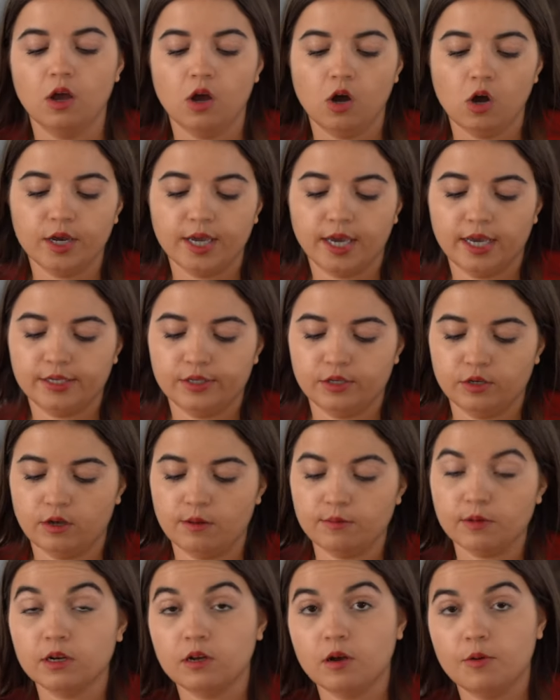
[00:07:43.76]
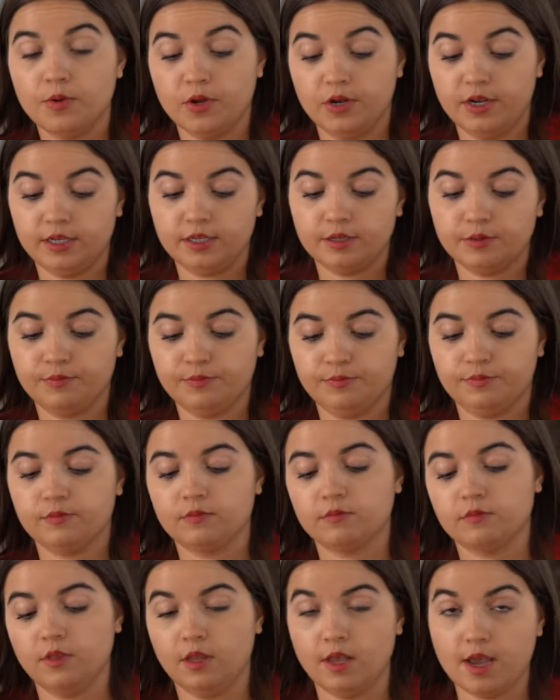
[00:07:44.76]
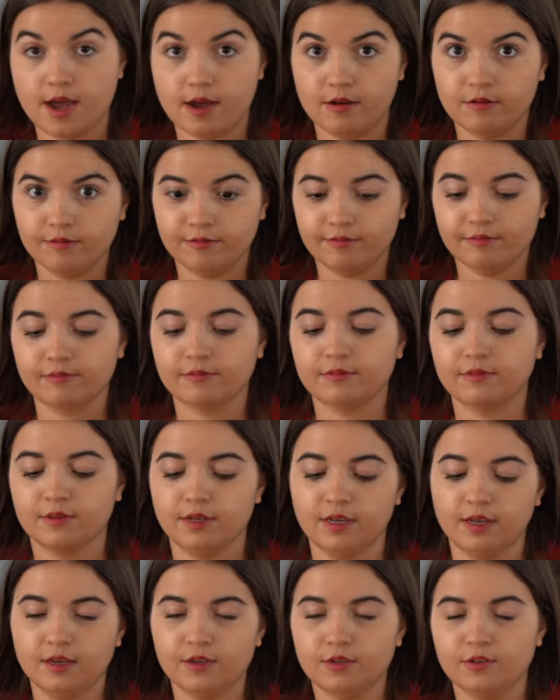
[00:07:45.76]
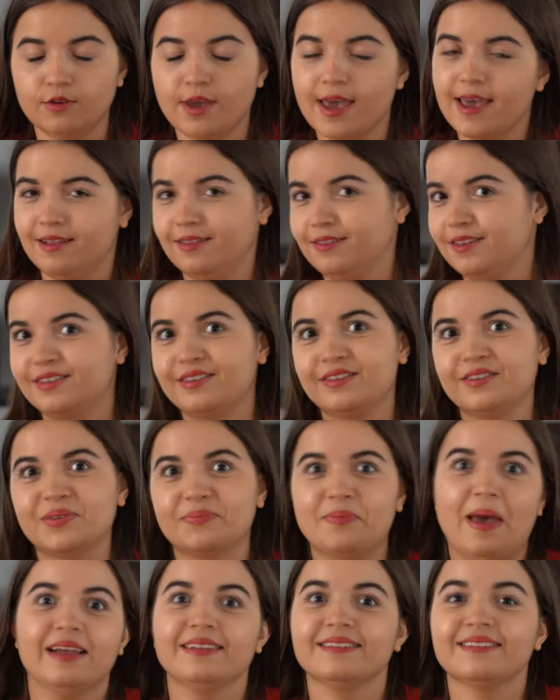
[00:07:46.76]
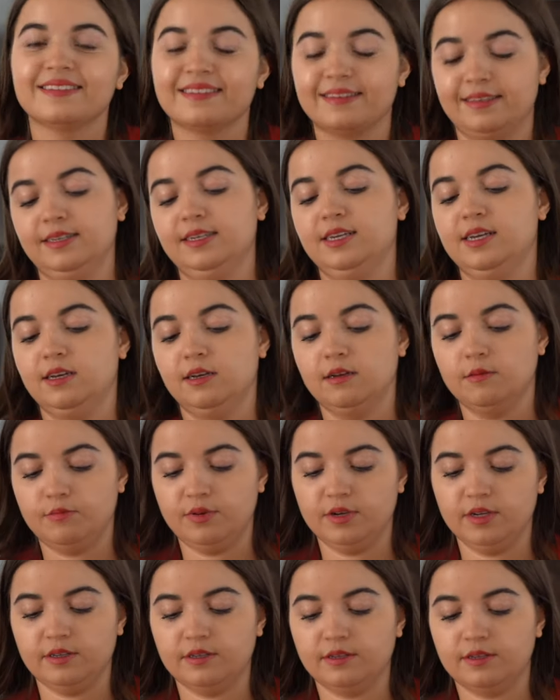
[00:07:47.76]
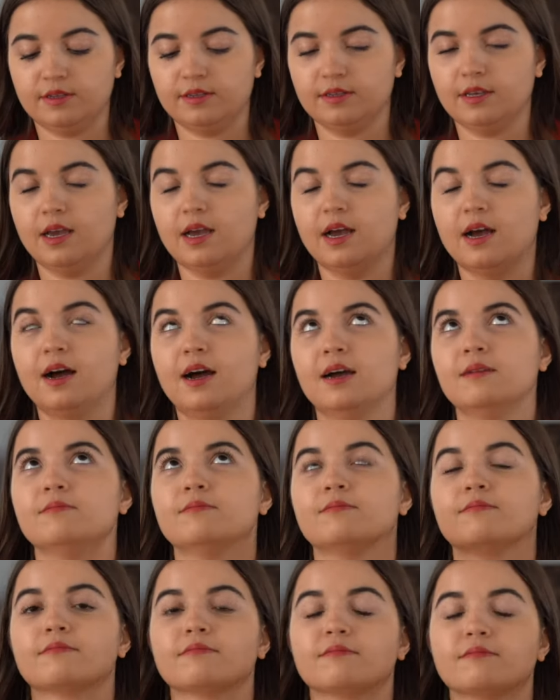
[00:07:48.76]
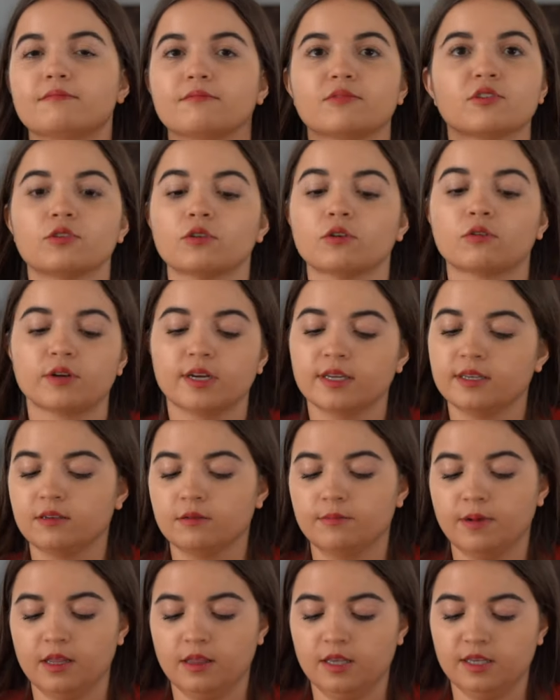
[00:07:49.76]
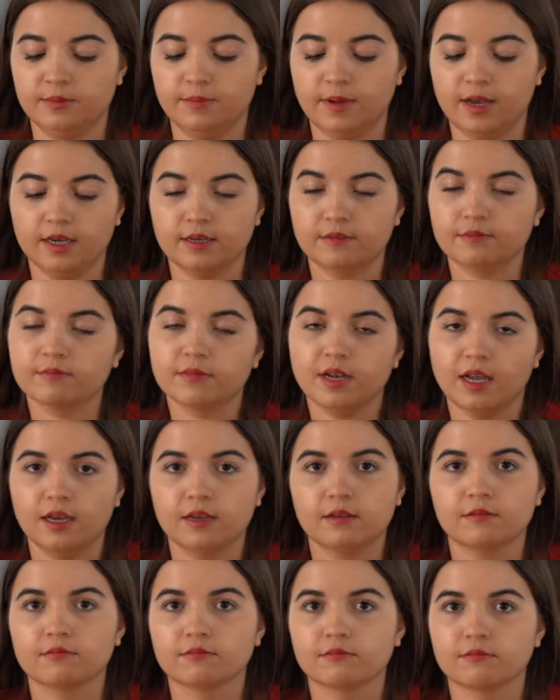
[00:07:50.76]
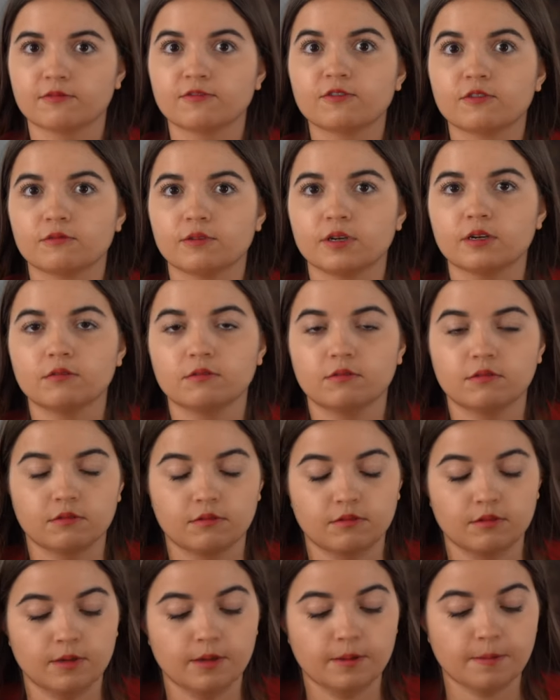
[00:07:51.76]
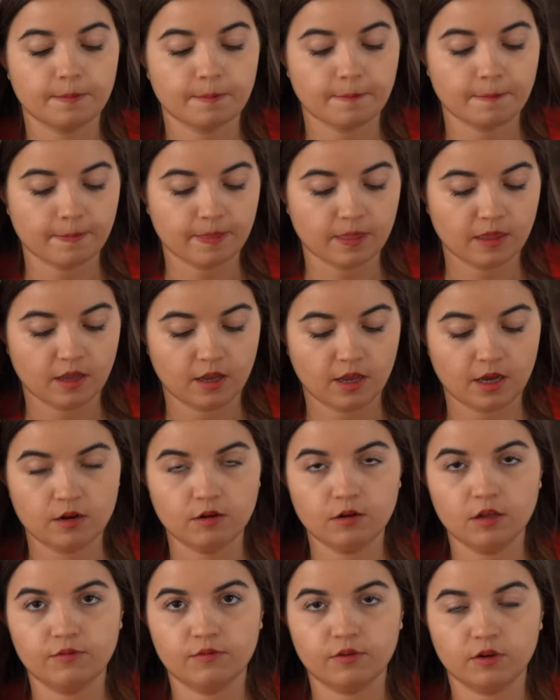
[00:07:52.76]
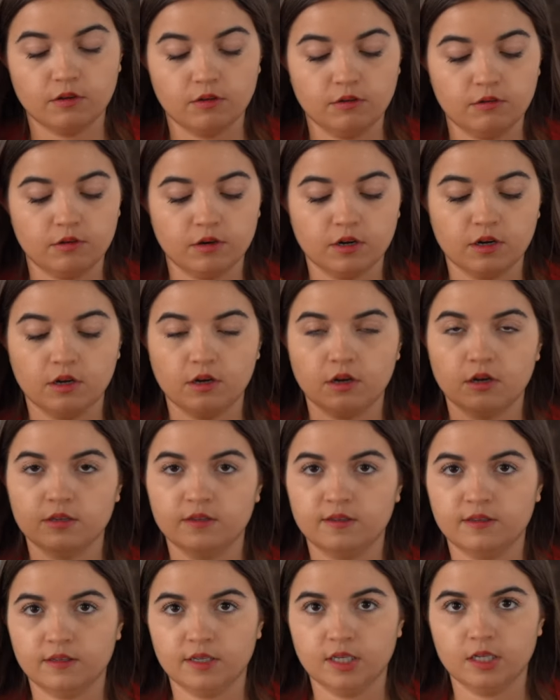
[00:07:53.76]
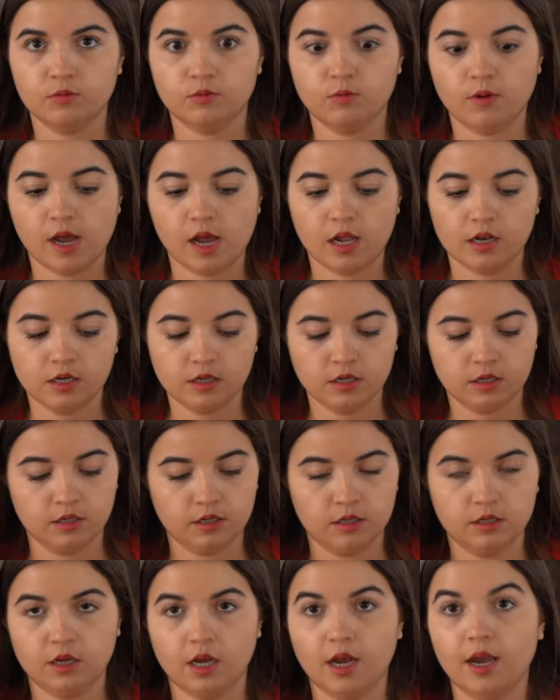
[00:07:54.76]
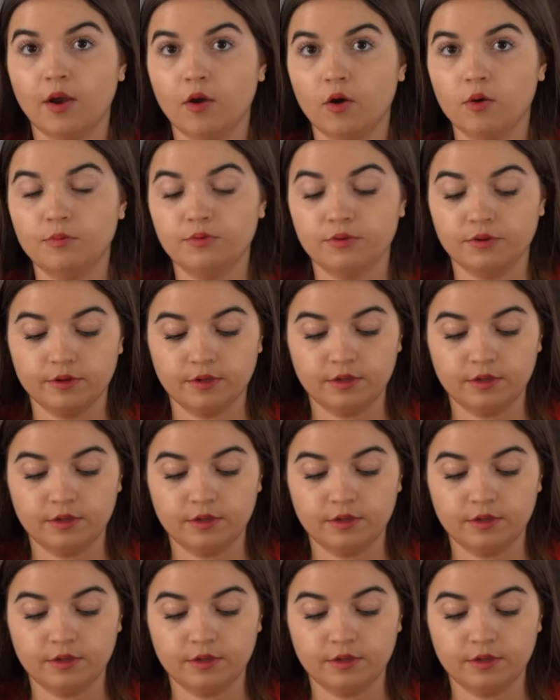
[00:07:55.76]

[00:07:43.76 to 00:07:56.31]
Okay, so I'm gonna open it now to end the suspense, but I'm so crazy about this bag, like for real. I don't know if you're gonna see it well, I hope.